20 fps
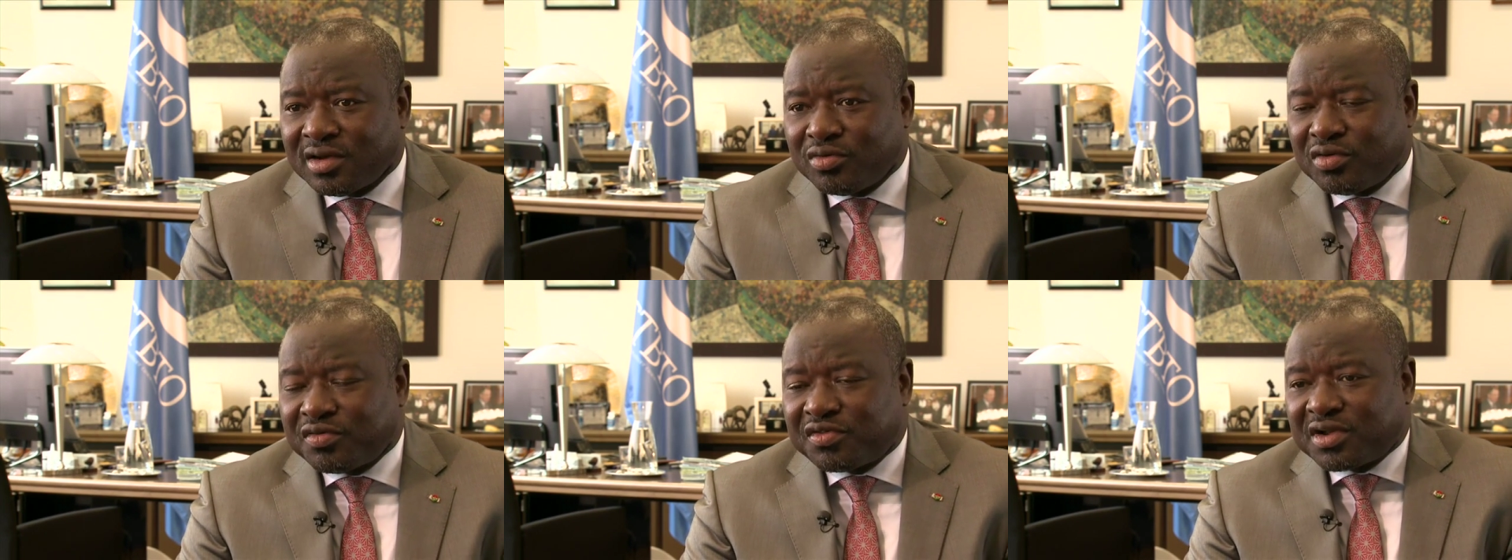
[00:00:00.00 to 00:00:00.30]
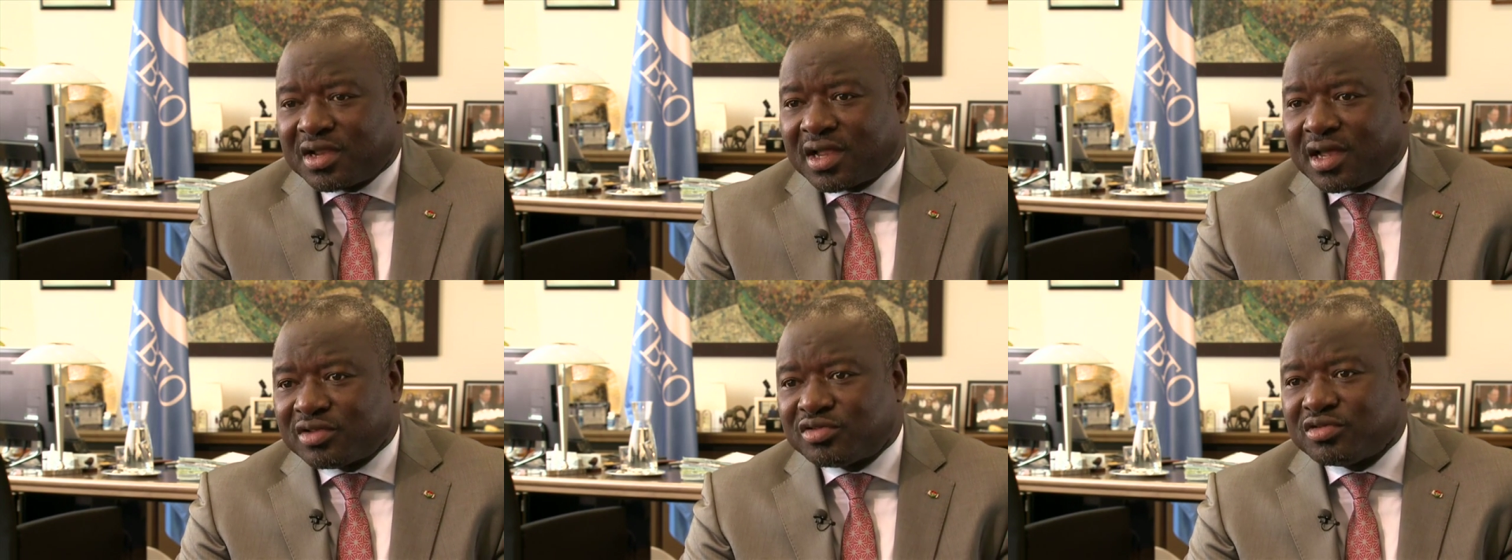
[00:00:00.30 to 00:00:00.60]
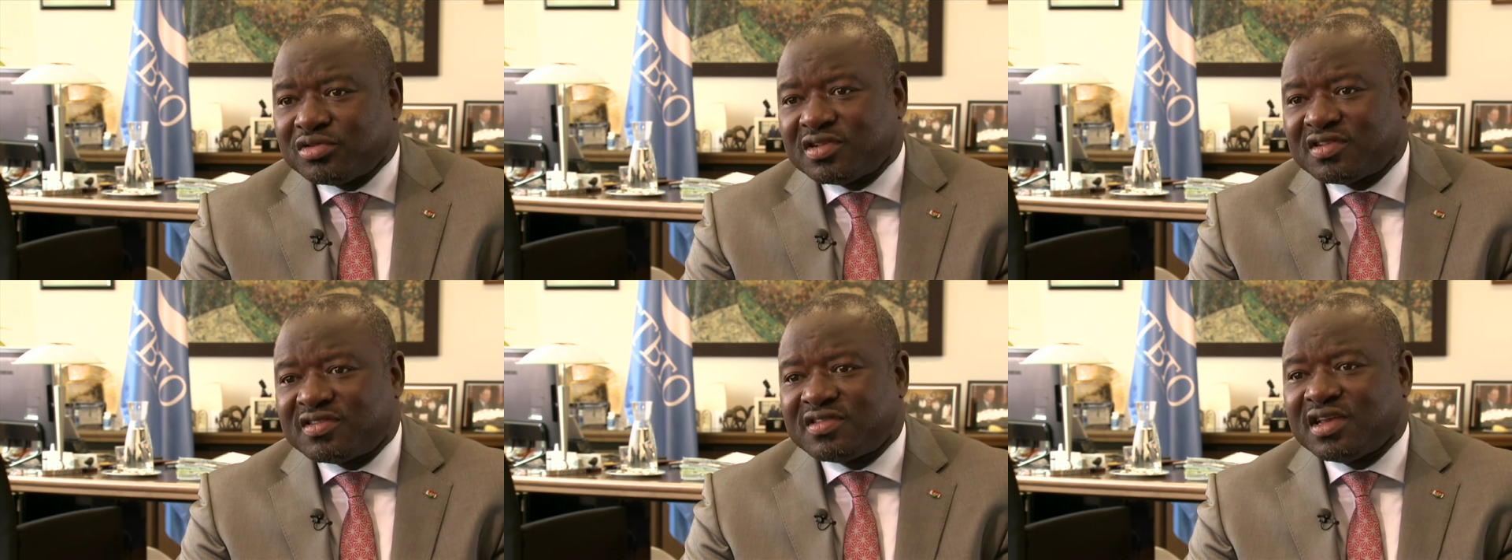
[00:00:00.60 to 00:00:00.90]
with
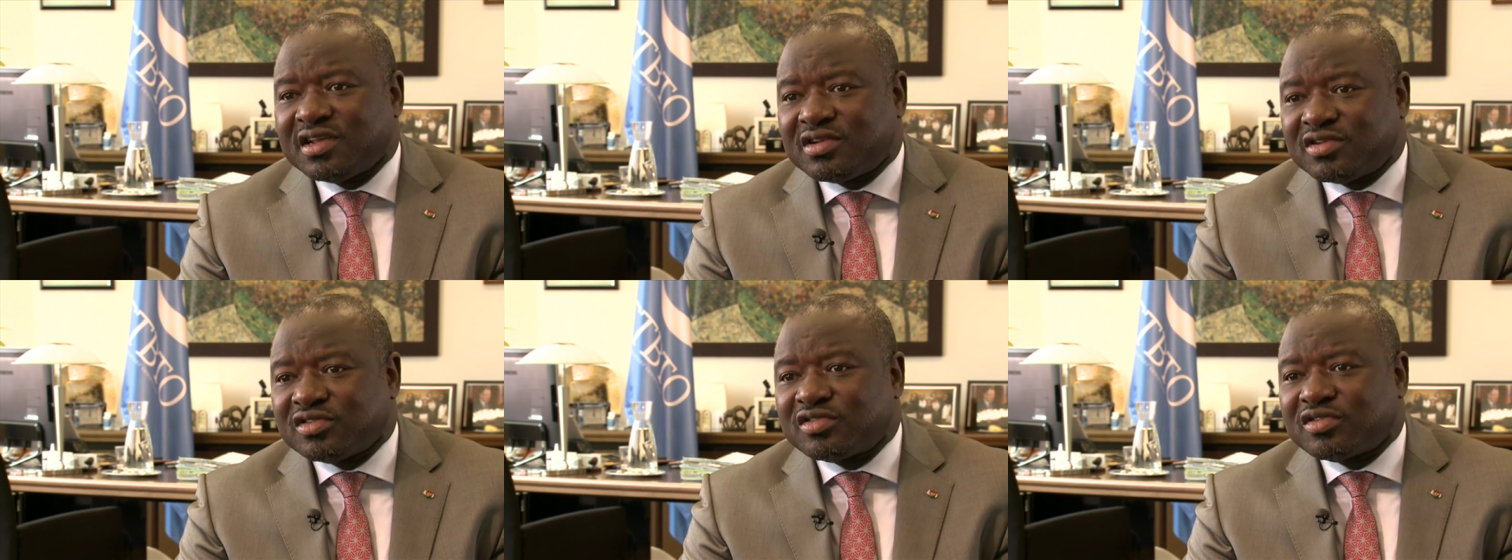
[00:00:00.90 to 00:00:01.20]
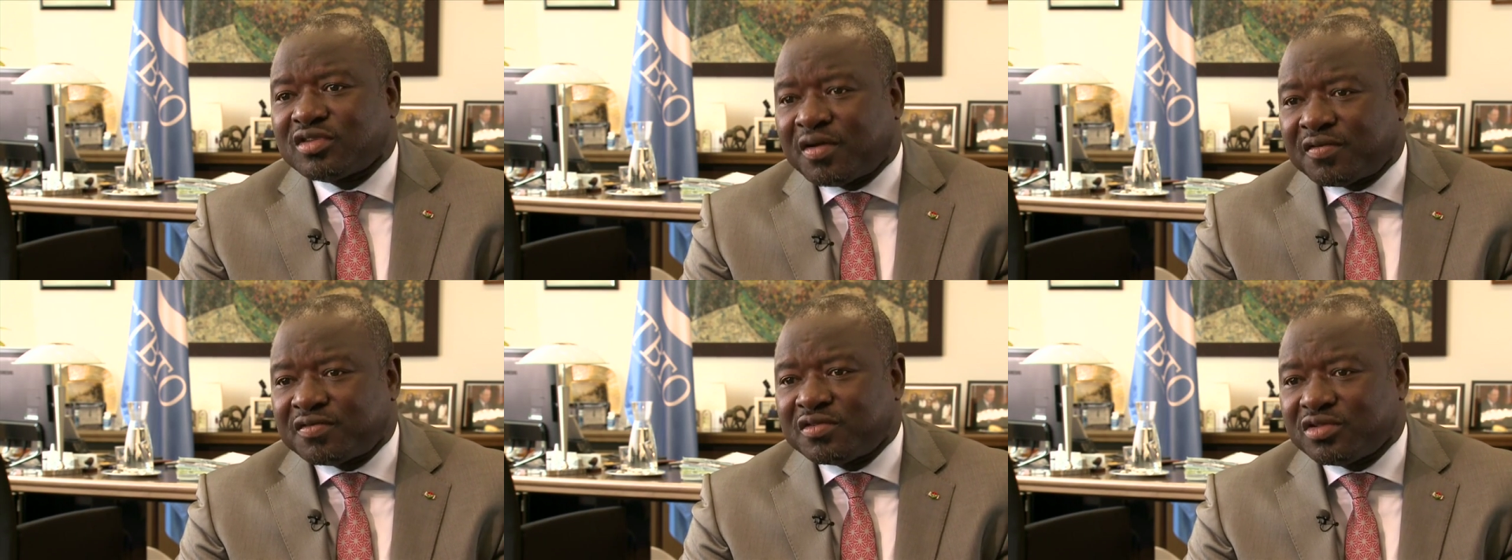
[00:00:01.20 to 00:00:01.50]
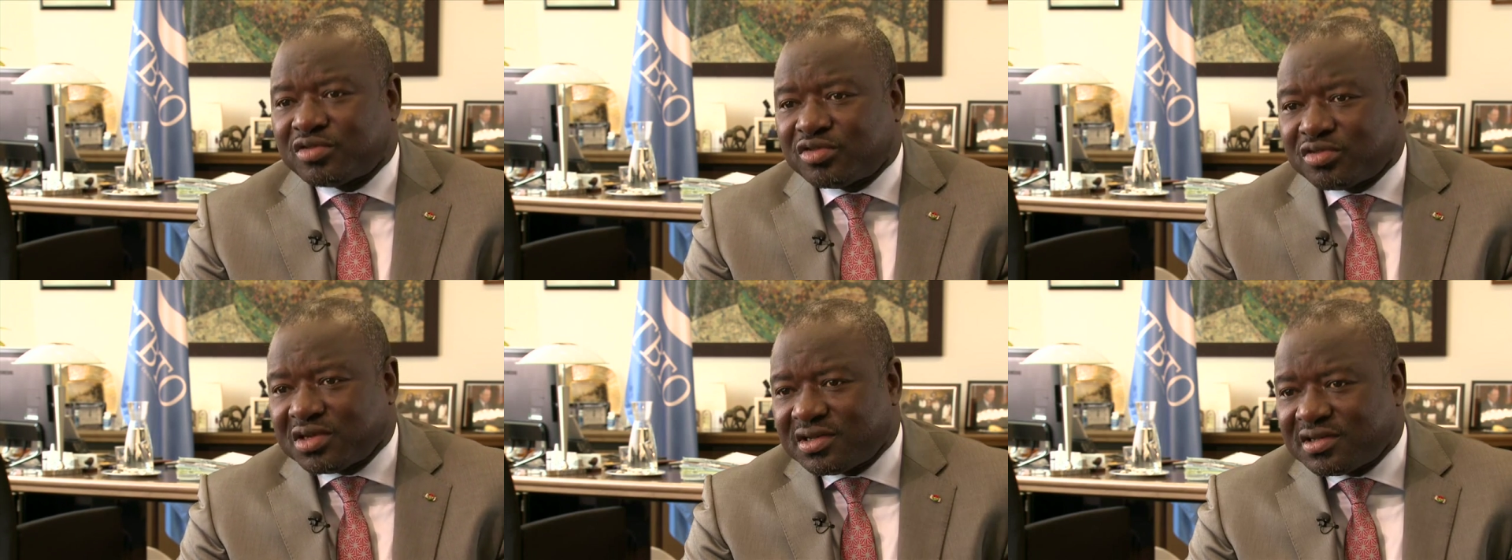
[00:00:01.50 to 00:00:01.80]
regard to the status of
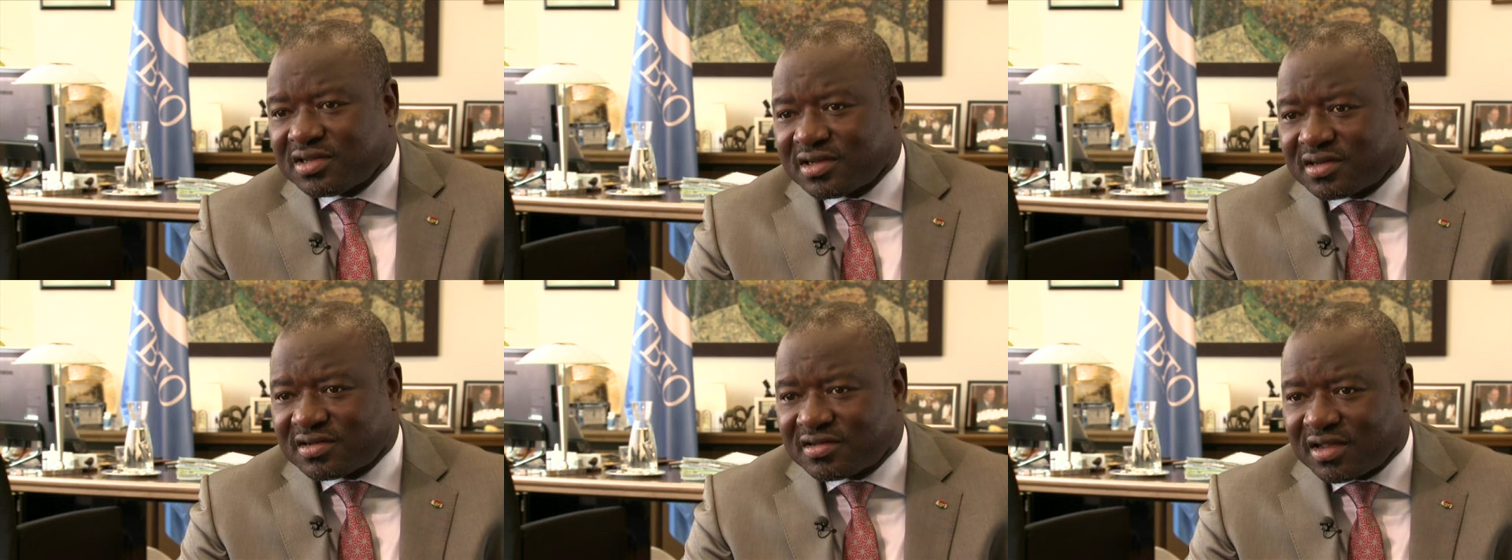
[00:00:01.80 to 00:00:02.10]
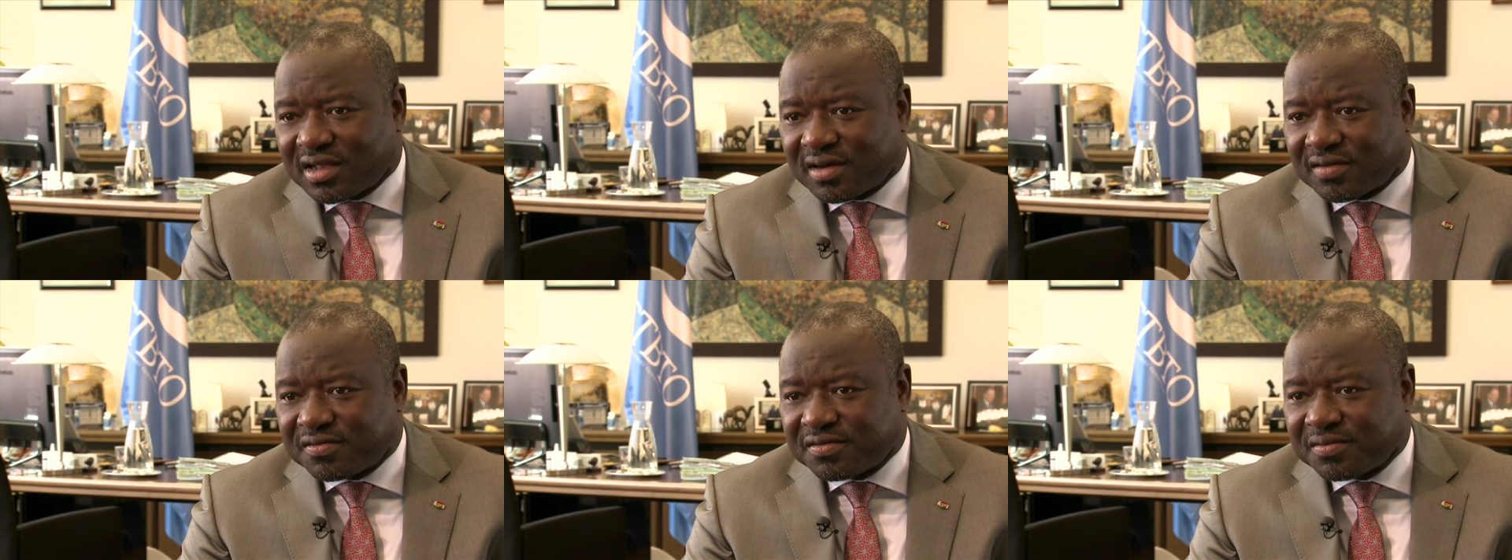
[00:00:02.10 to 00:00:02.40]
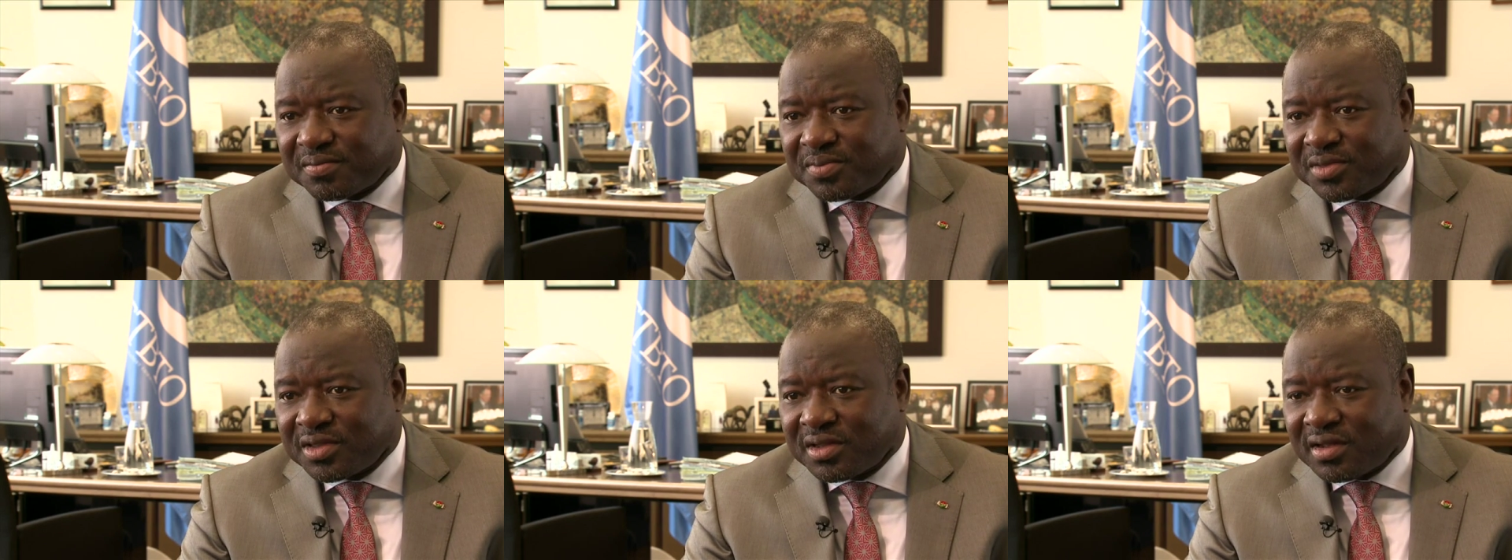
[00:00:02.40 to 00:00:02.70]
the treaty
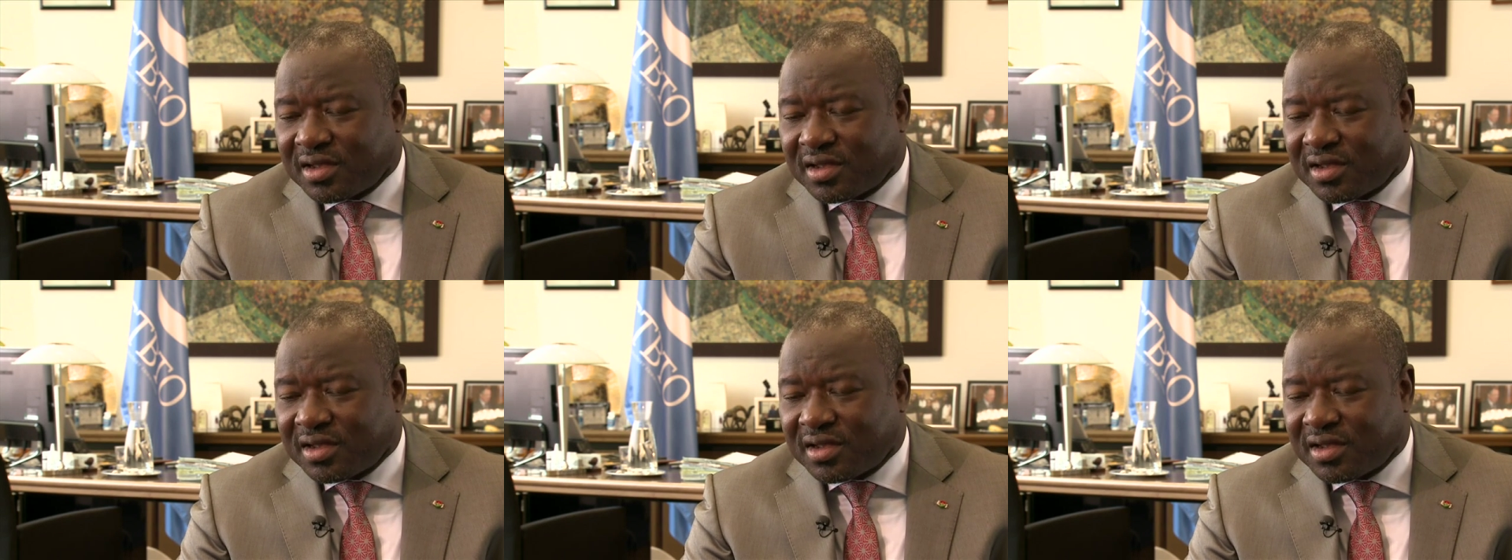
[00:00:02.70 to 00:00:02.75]
itself.